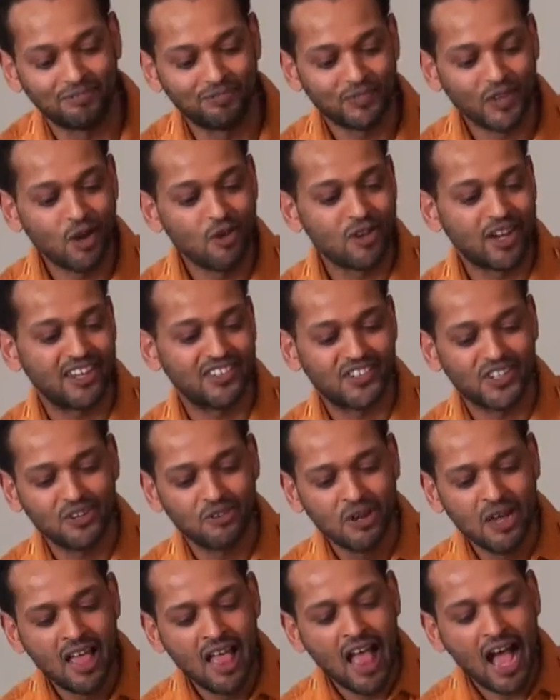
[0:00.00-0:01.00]
Okay, so
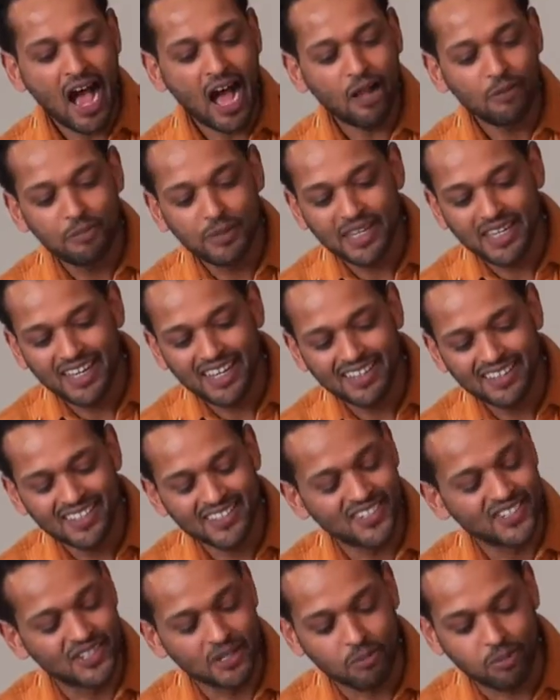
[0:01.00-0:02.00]
I'll begin. This
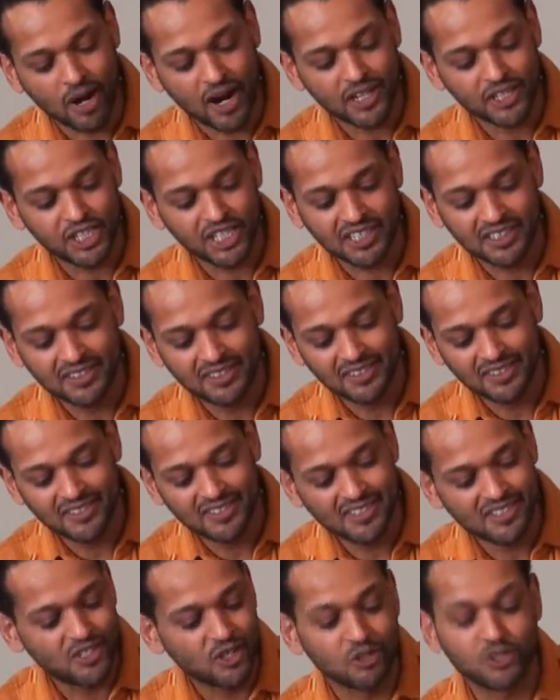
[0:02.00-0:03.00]
is a project.
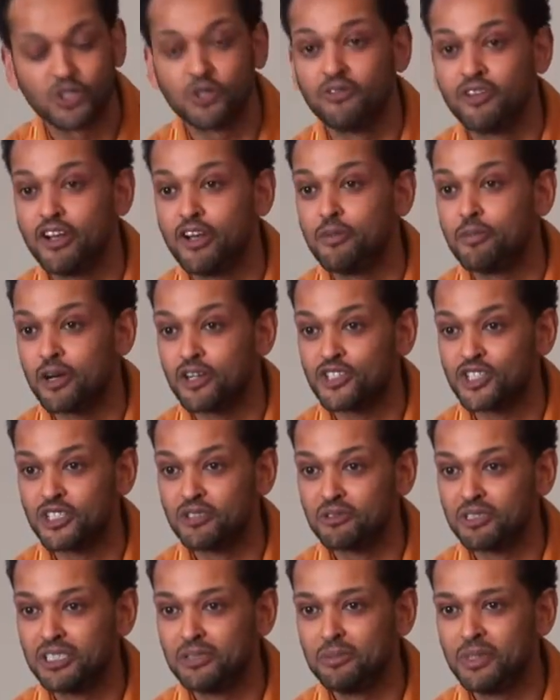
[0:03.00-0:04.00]
It's also very personal
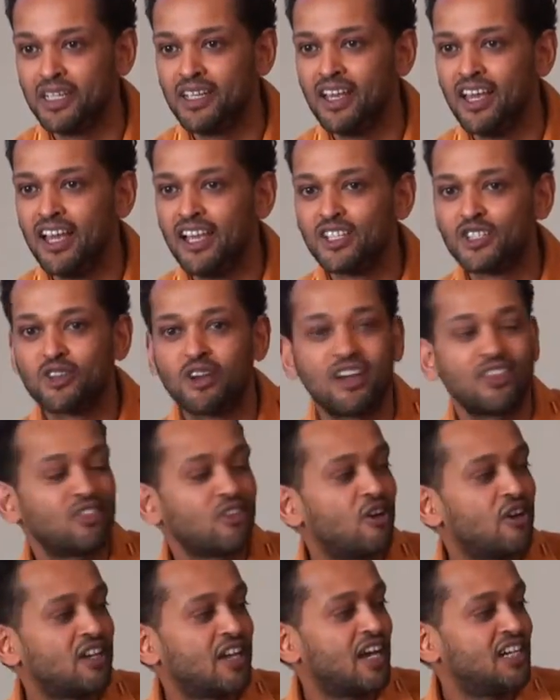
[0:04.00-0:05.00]
to me. So I
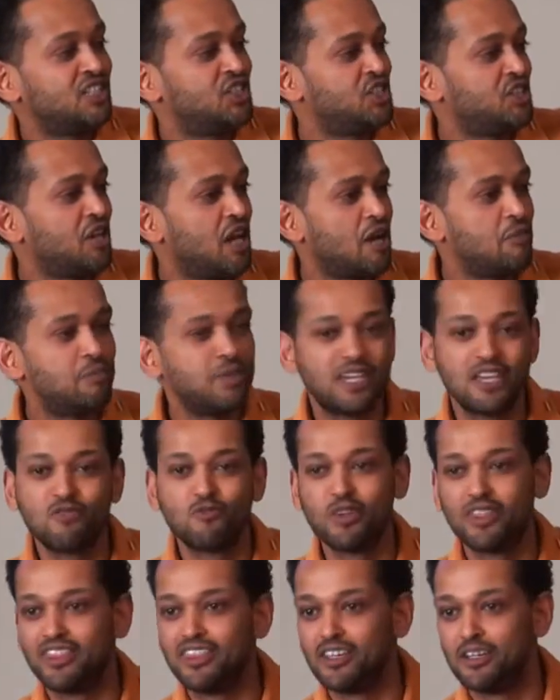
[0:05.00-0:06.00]
thought I'd begin
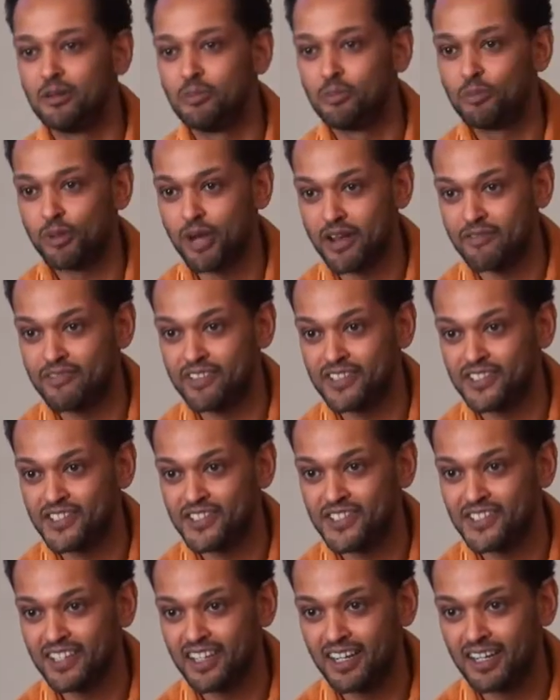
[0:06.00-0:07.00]
with the preface
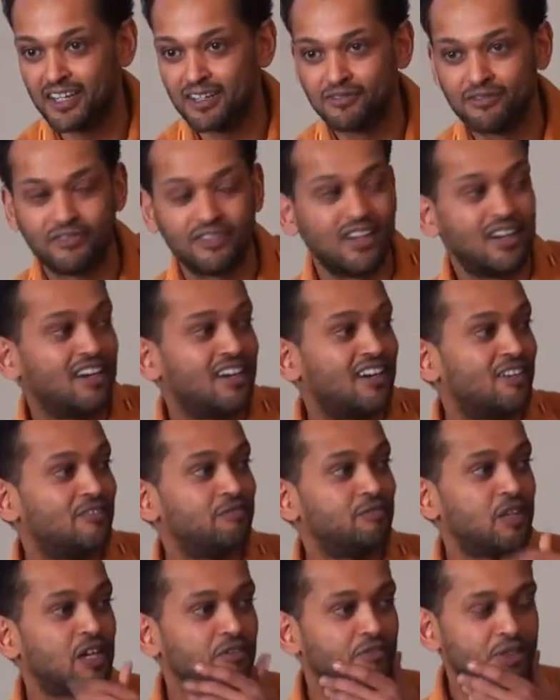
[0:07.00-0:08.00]

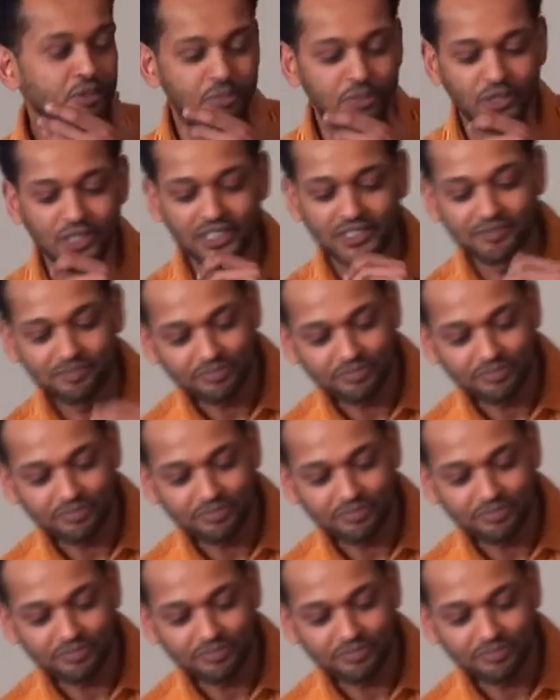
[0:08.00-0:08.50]
of the book.